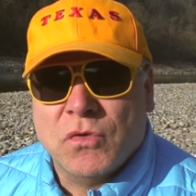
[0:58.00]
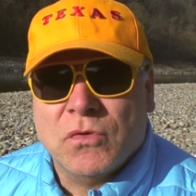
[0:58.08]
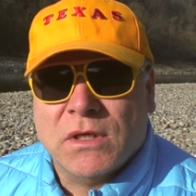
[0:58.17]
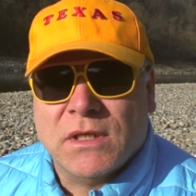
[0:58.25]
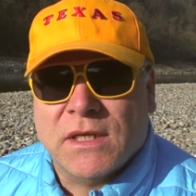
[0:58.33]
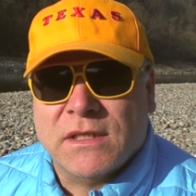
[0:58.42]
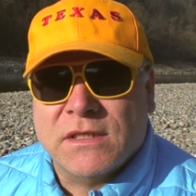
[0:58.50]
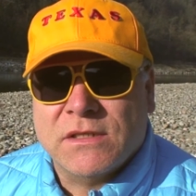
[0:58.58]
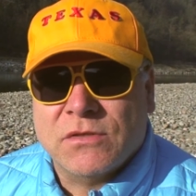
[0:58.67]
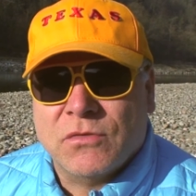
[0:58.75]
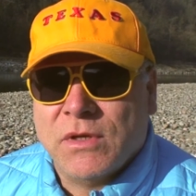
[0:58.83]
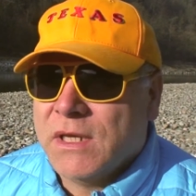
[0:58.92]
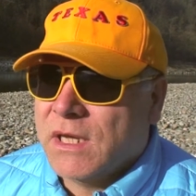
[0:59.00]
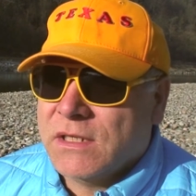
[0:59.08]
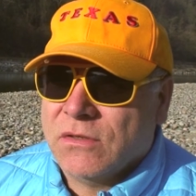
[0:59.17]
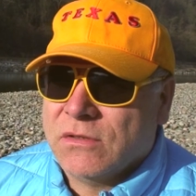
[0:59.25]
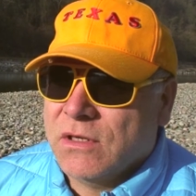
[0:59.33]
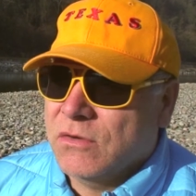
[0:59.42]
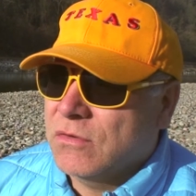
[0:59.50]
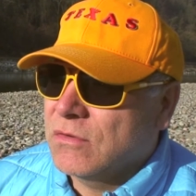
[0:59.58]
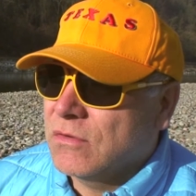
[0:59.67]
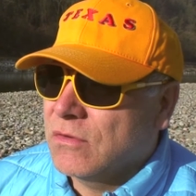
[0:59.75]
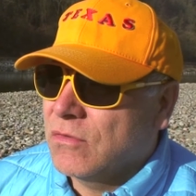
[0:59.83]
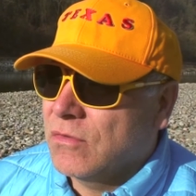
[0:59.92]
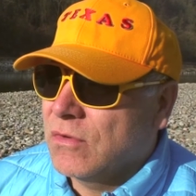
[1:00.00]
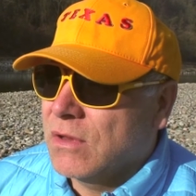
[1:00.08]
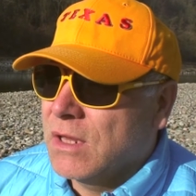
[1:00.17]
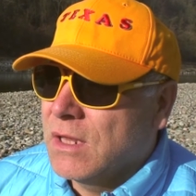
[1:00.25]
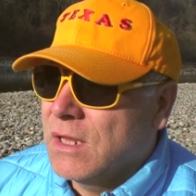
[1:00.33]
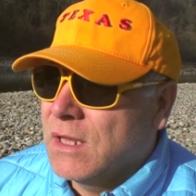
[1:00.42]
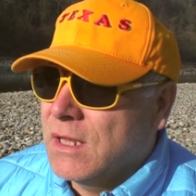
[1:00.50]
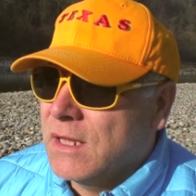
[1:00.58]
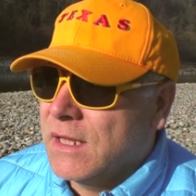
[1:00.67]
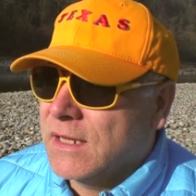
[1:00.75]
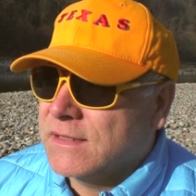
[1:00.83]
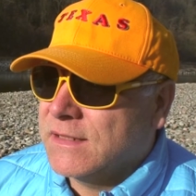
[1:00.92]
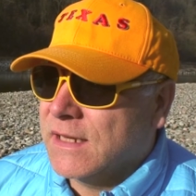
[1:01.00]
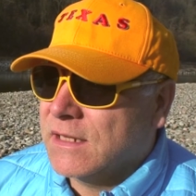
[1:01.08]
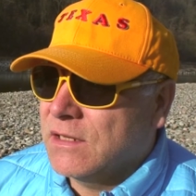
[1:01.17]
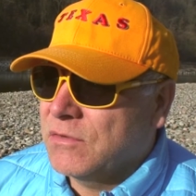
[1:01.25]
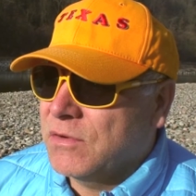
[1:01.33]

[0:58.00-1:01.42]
or 93, I don't know exactly